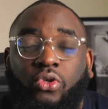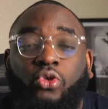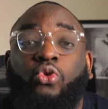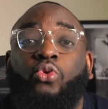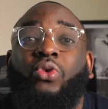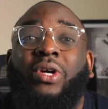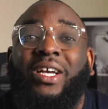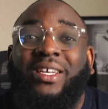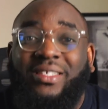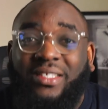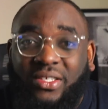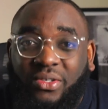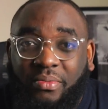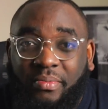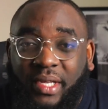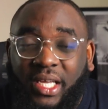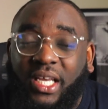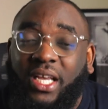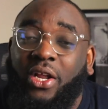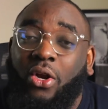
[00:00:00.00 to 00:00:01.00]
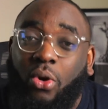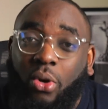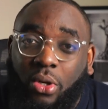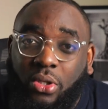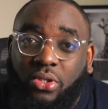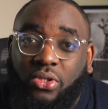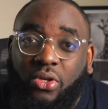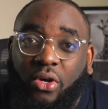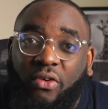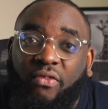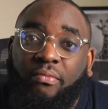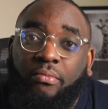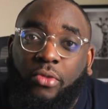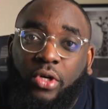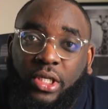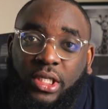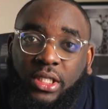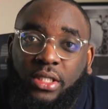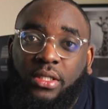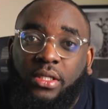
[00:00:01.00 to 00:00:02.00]
you can still make a lot of
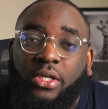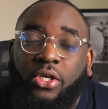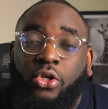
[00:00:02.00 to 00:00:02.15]
money